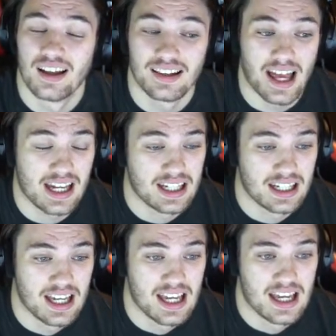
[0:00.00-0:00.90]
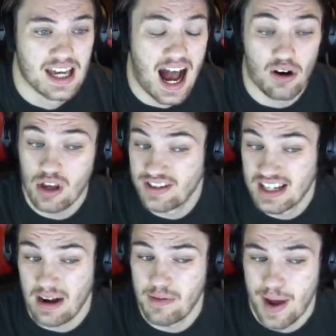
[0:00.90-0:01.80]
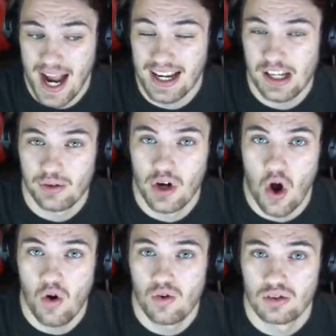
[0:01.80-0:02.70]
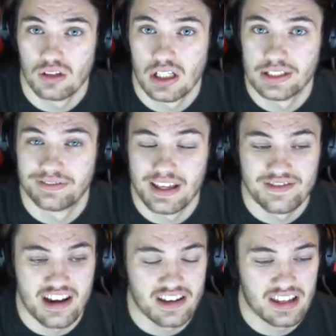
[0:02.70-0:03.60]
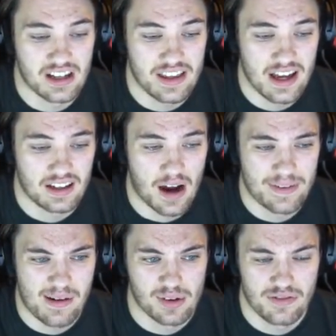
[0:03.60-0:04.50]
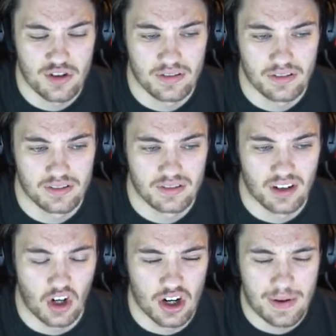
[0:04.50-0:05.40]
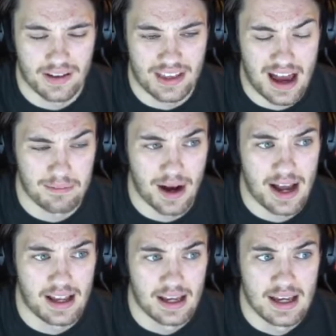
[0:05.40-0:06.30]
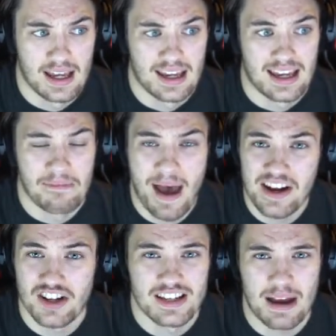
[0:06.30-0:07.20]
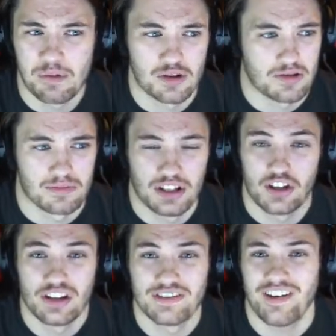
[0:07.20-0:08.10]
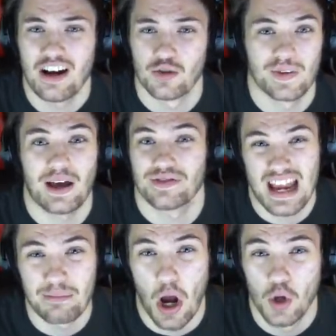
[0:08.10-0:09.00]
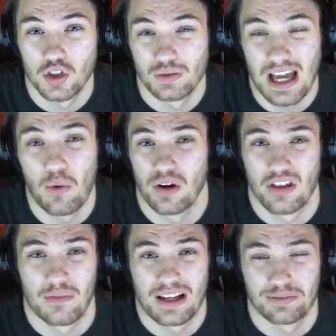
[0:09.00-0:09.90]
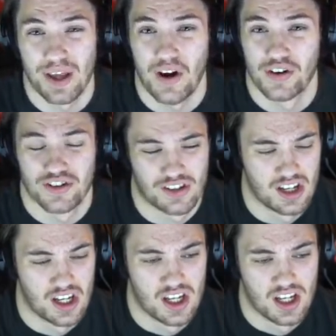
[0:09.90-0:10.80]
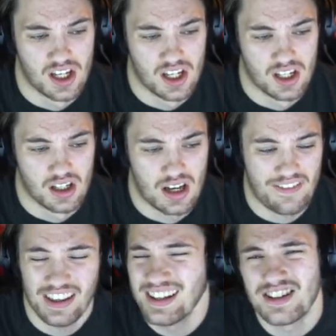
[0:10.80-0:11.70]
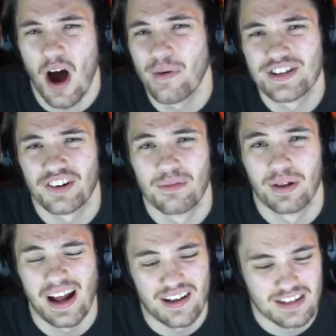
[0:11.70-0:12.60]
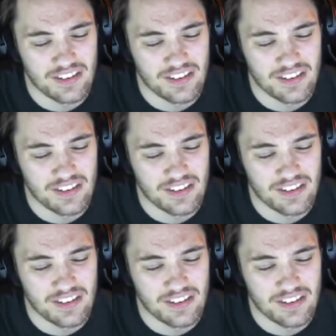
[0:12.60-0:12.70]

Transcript: Like, is he coming back? And you don't know if they said anything on that? Comment down below if you heard about that, but imagine Stamkos. They're in the finals without Stamkos, without one of their best players. I feel like he's always hurt in playoffs.